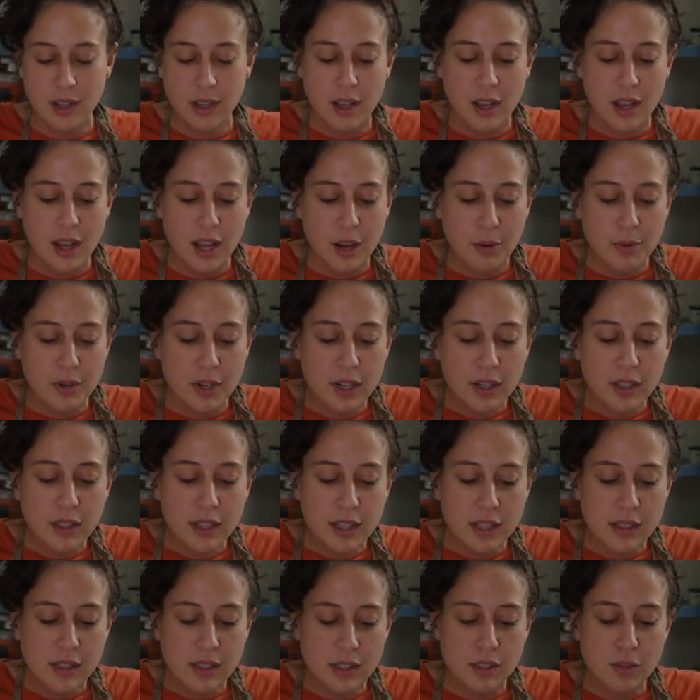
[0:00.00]
And we did
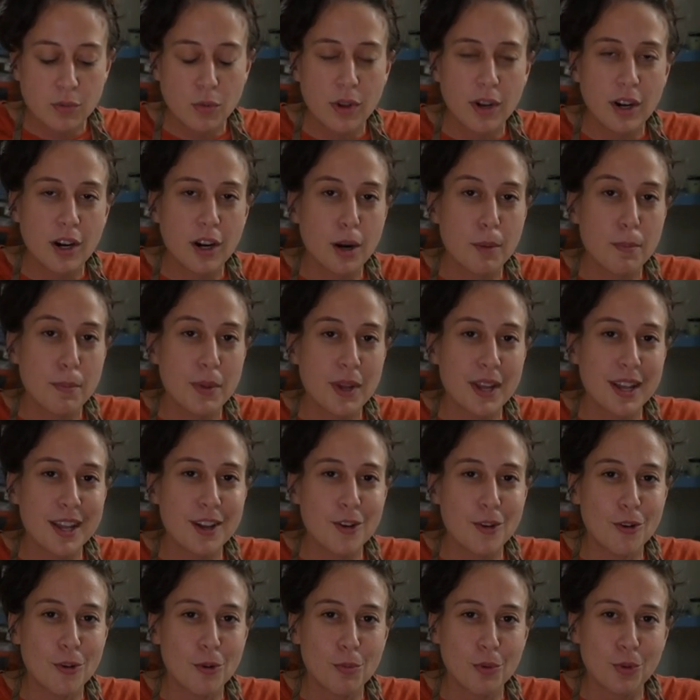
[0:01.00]
glaze this one in our pink
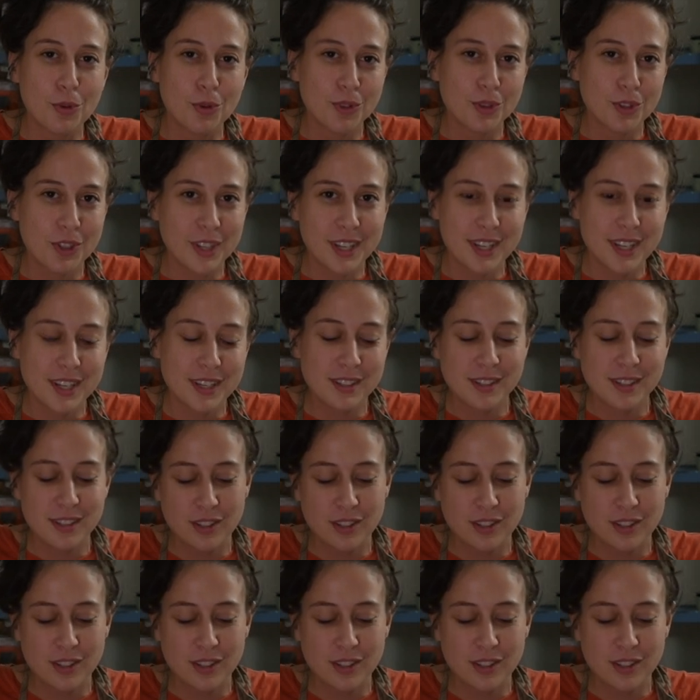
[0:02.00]
opal glaze.